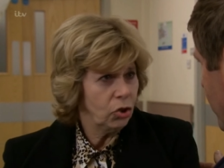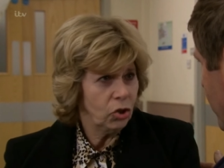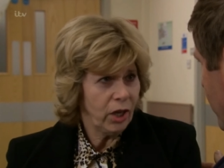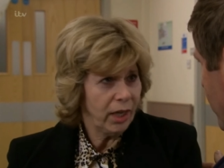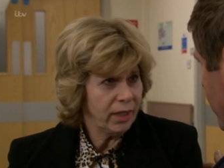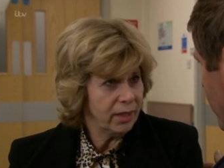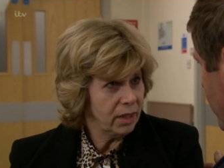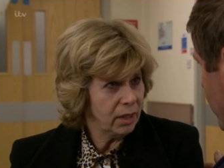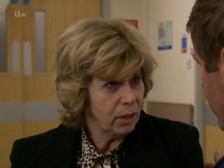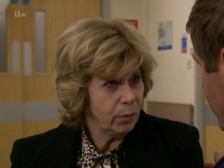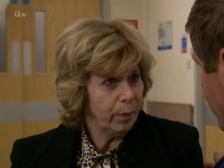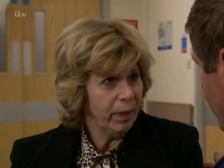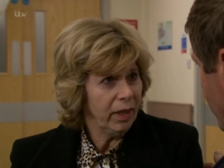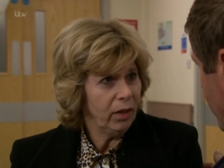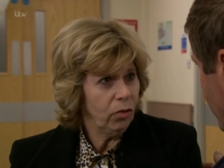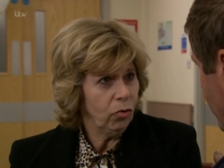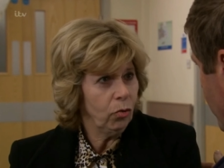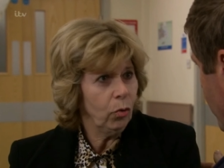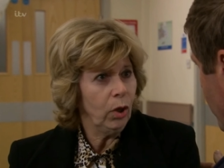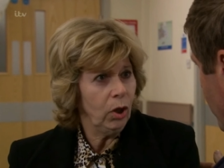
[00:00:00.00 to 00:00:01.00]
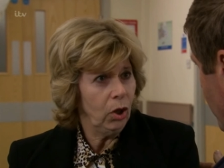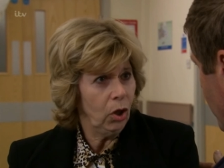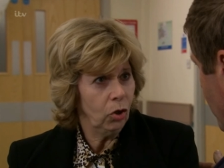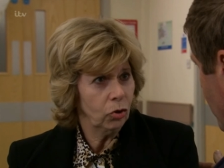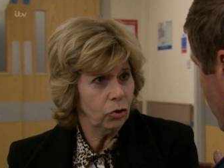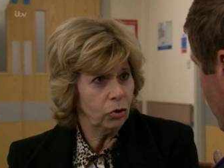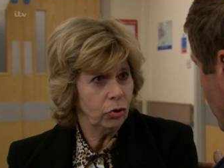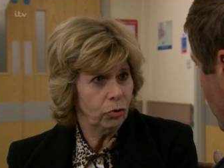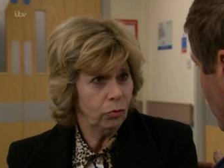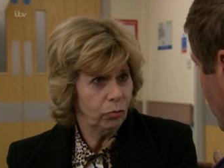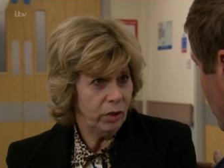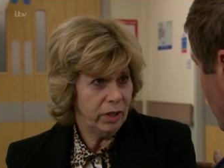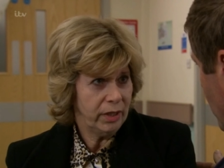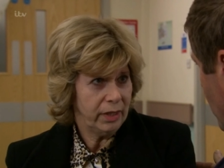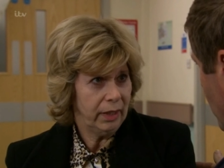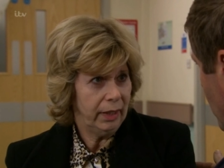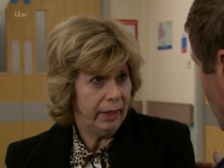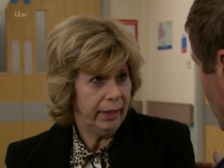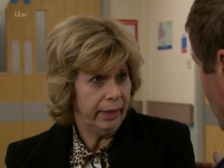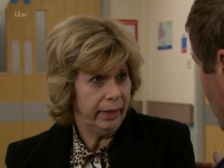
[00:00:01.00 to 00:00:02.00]
Chas has been through a lot
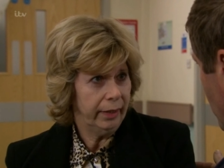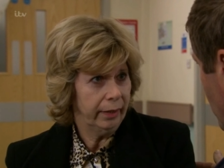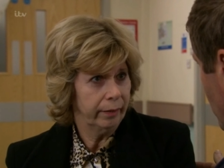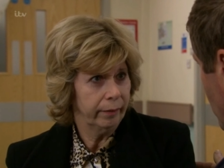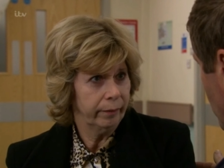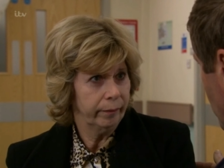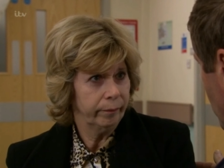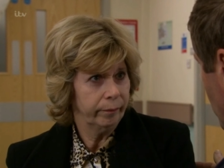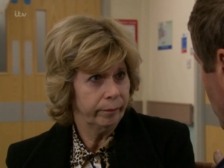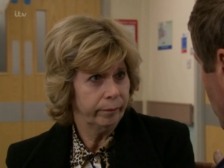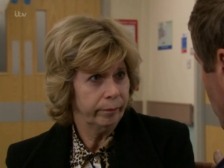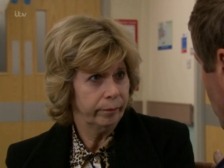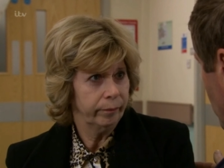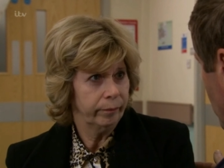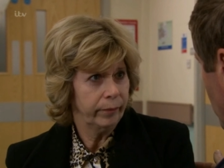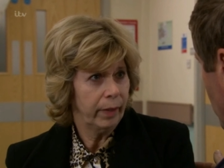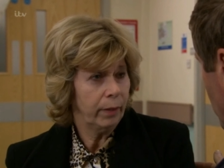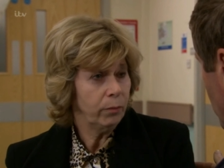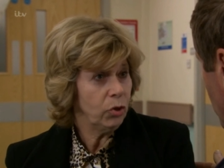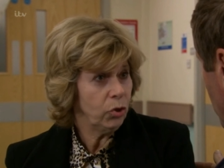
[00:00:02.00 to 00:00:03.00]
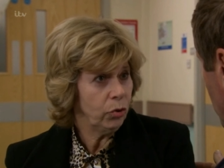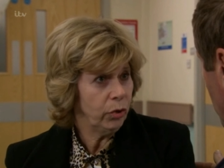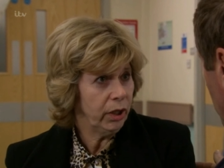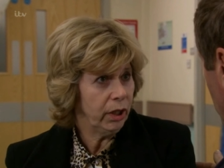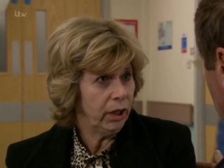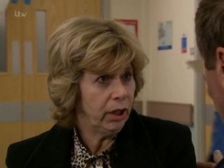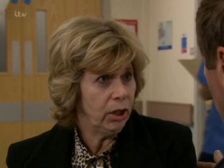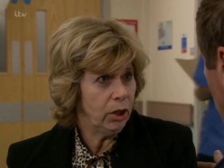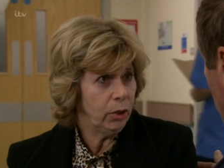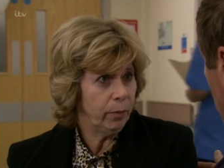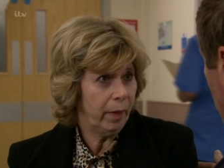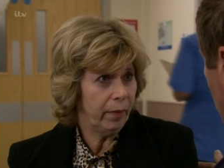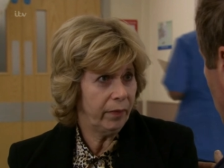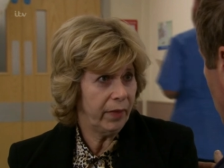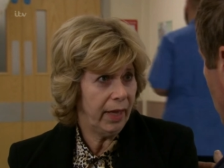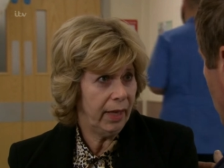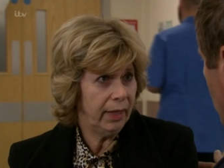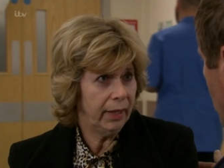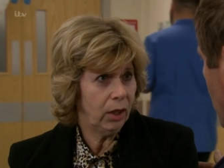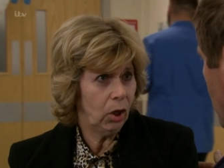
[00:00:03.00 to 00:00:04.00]
recently. I'm sure you heard
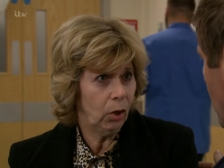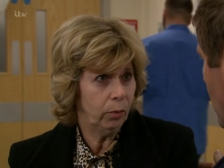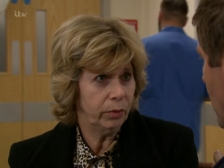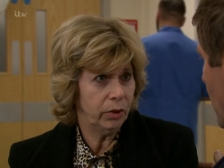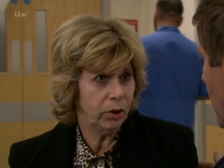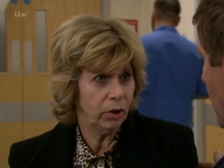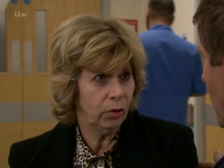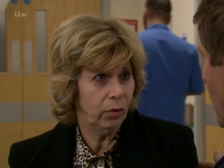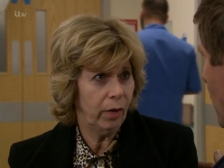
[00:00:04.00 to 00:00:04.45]
about the helicopter